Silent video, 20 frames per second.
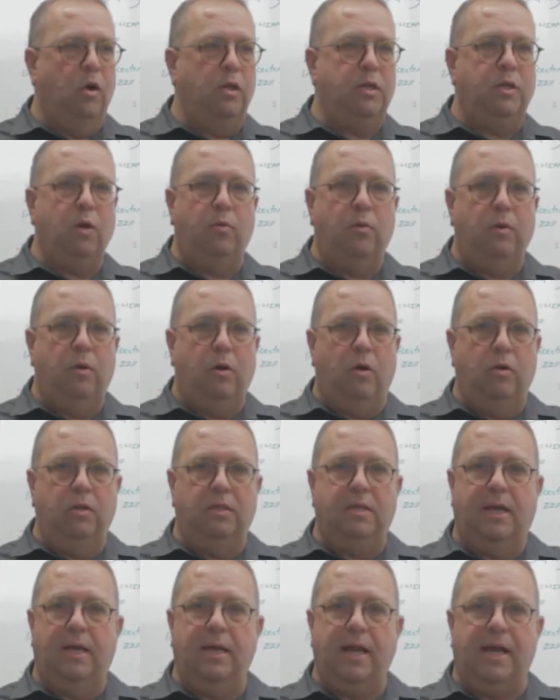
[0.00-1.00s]
all
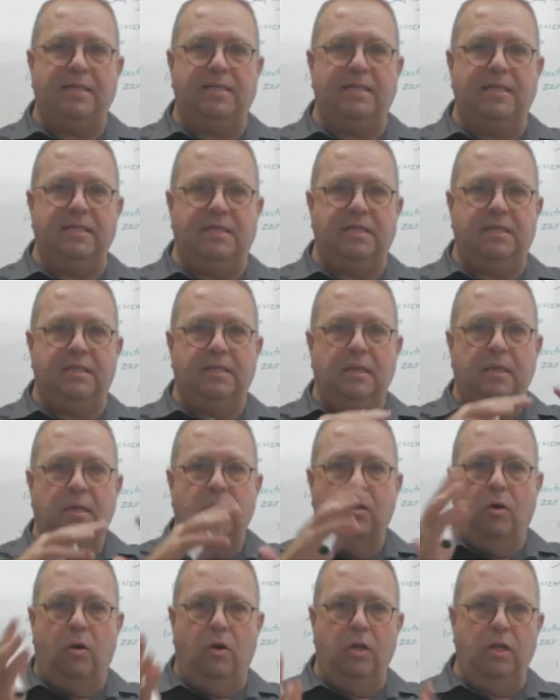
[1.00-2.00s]
the glasses,
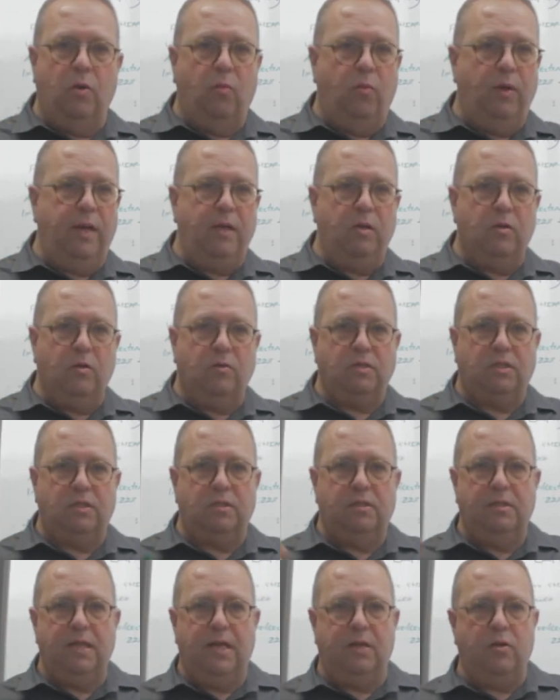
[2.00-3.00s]
all the
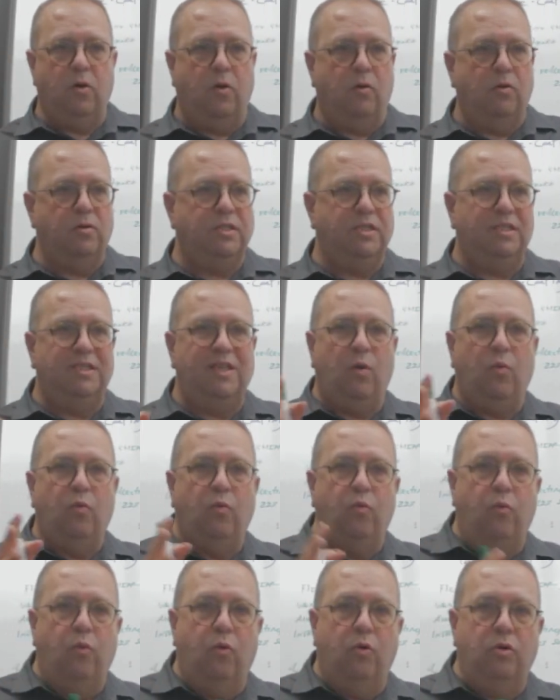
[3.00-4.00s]
windows, the doors, the
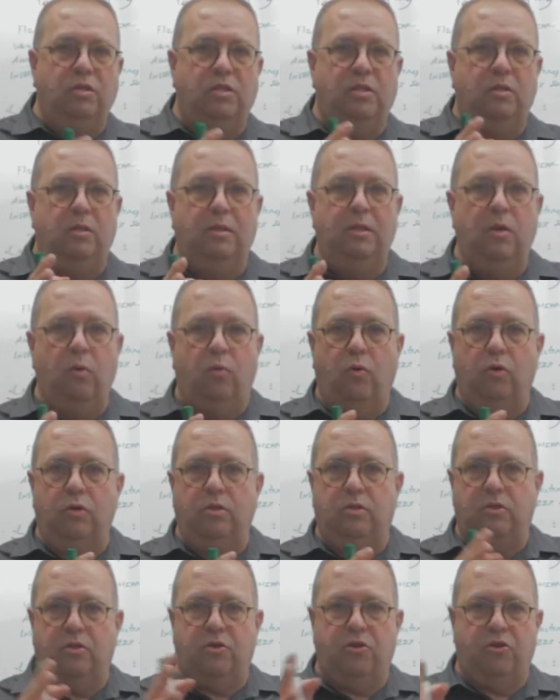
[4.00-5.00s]

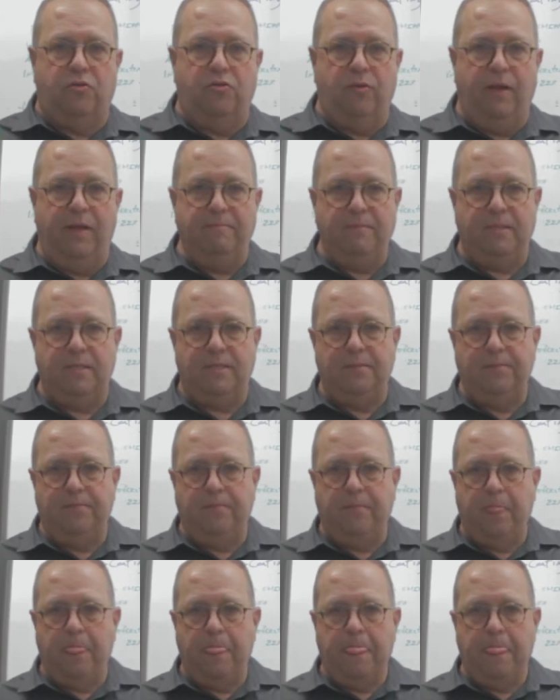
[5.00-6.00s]
wood trims,
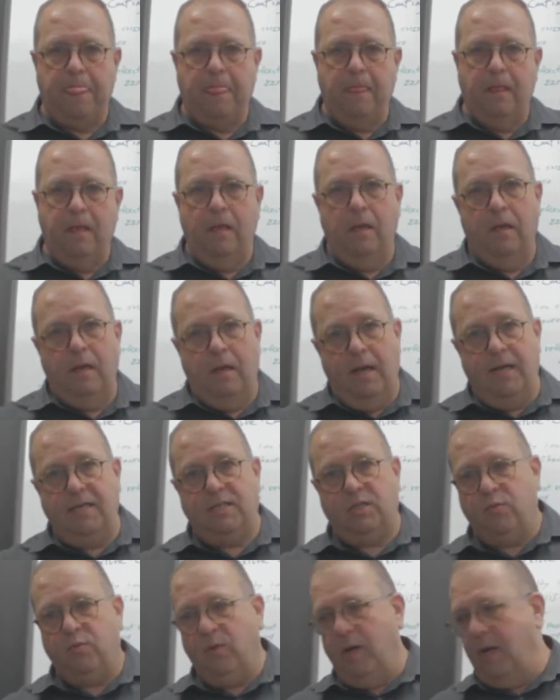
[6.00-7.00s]

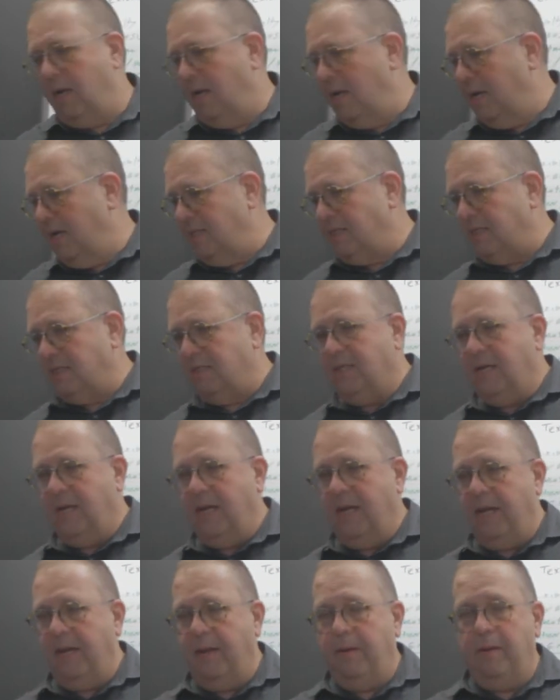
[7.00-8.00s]
as well as
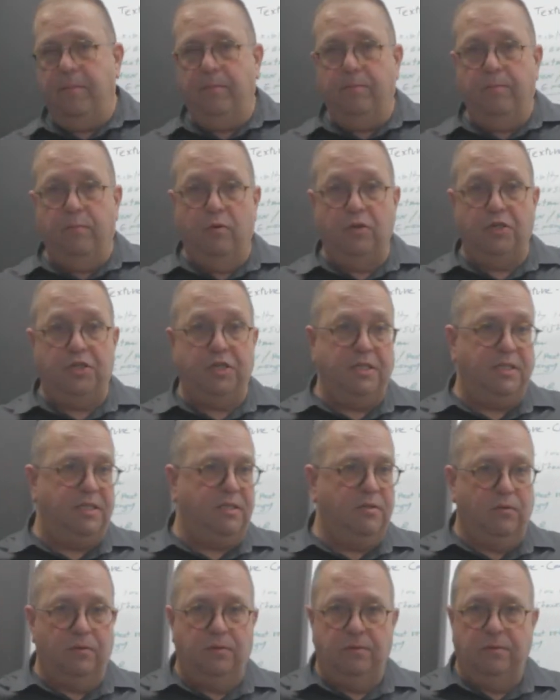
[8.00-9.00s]
the
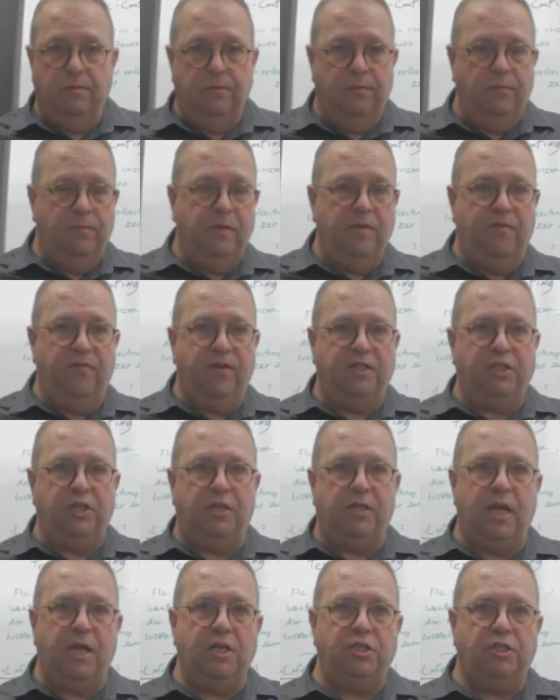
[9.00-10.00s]
bushes or the
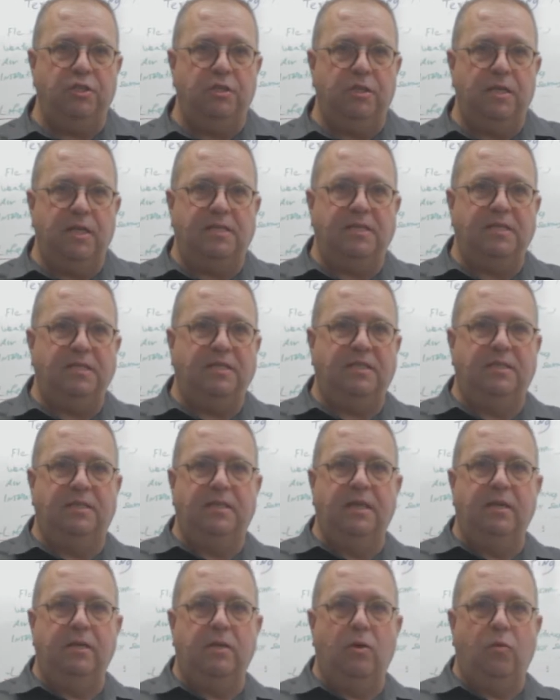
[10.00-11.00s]
vegetation that
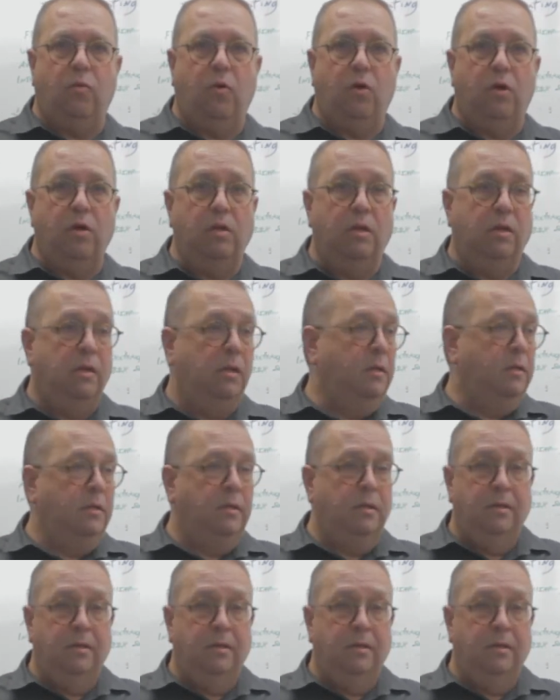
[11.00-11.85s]
is near the wall,